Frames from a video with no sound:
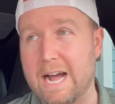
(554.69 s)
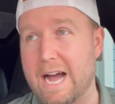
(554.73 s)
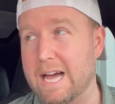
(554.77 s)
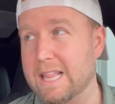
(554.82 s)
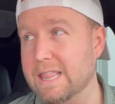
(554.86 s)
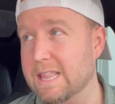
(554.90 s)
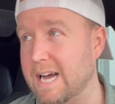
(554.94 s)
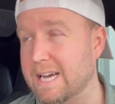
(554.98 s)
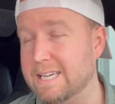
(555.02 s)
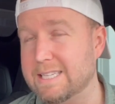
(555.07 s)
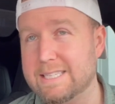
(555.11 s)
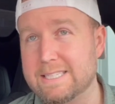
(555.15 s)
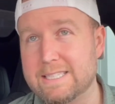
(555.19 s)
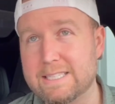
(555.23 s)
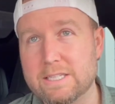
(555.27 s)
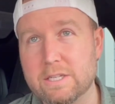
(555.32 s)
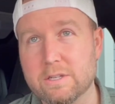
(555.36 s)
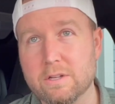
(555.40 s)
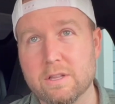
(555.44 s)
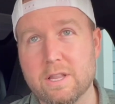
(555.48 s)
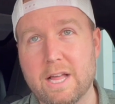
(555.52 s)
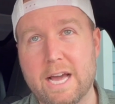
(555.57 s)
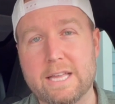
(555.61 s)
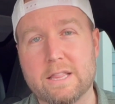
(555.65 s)
I
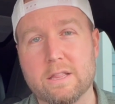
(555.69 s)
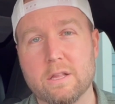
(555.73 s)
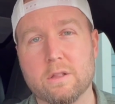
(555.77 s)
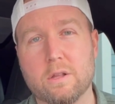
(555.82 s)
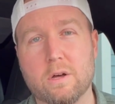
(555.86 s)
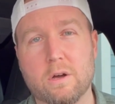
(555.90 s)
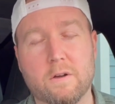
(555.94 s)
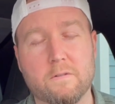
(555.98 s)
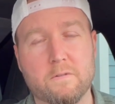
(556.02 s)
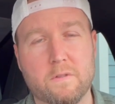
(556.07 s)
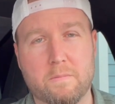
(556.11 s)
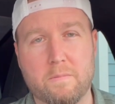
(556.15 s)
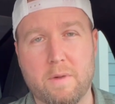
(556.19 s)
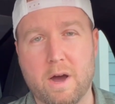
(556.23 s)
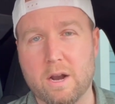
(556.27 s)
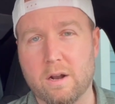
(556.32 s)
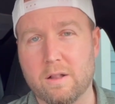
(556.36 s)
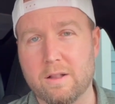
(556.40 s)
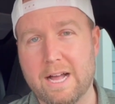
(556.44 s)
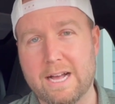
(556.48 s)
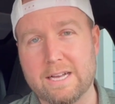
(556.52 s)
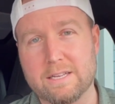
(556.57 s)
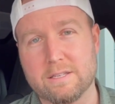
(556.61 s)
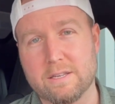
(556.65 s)
still like the look of the
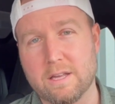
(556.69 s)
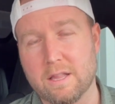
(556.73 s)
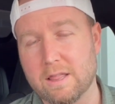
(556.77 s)
Model S